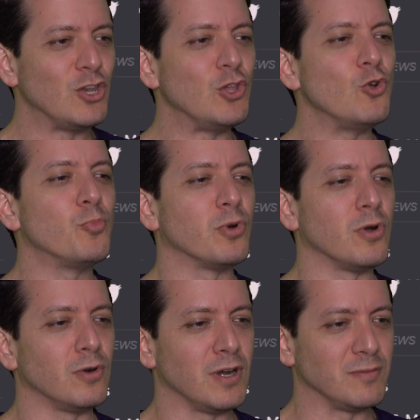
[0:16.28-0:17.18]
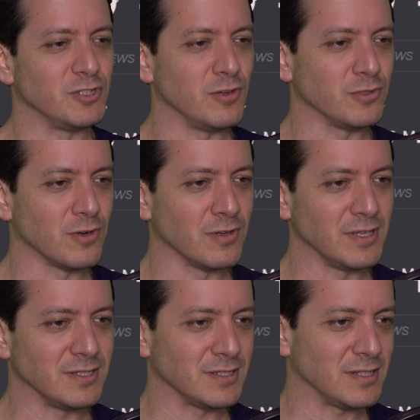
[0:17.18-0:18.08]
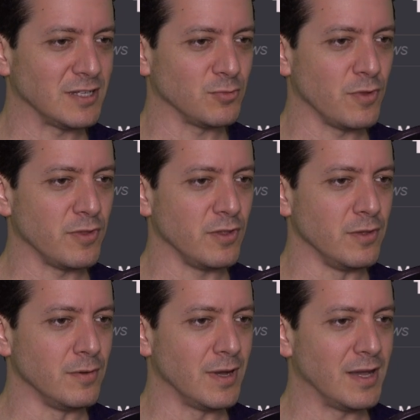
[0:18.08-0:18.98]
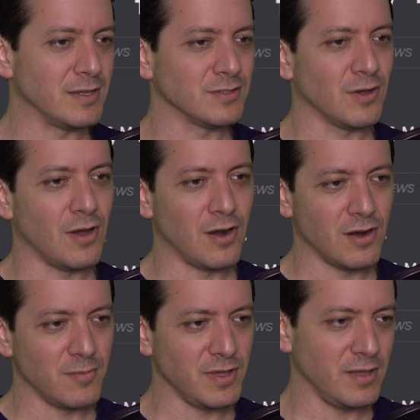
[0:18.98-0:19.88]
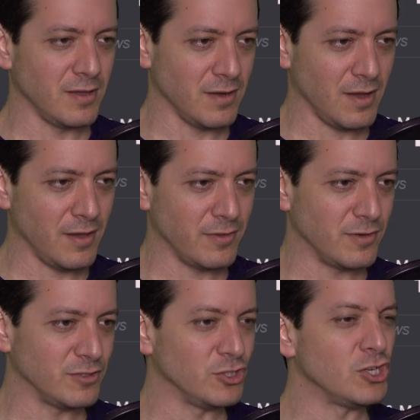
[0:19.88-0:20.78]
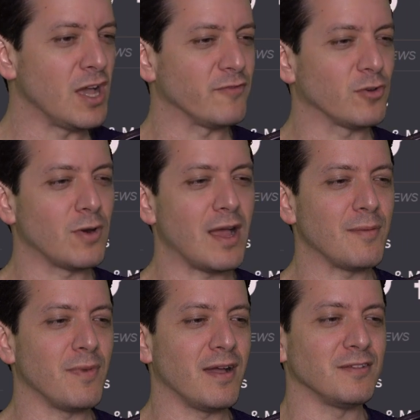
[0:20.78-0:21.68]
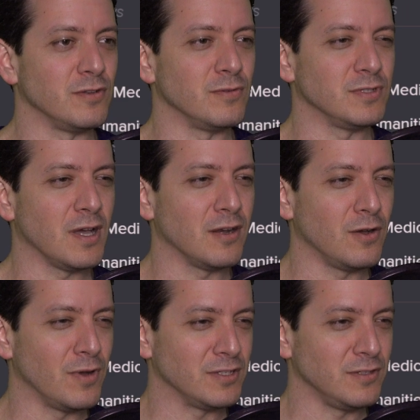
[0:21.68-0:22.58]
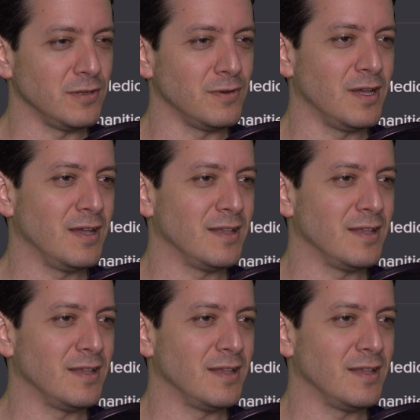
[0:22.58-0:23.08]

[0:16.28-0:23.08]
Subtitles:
New program shows early success with U.S. Army and others. Jeff Grabmeier, news.osu.edu.